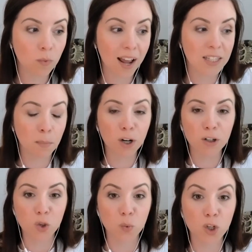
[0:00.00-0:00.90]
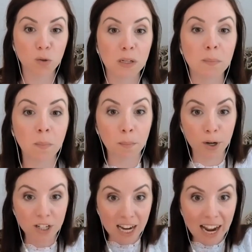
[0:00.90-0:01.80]
as marketers, we should be
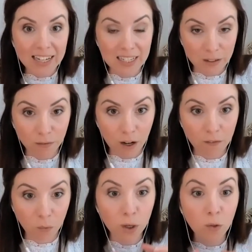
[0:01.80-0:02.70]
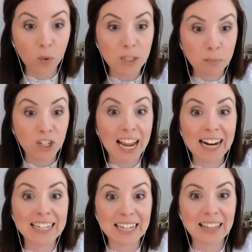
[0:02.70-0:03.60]
protective of, we're the ones
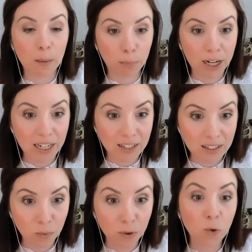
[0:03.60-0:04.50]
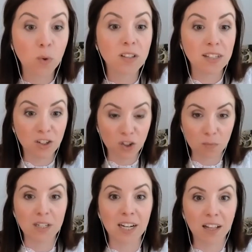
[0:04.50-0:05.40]
protecting that brand. We're the ones that should
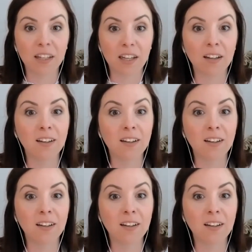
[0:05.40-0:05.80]
be telling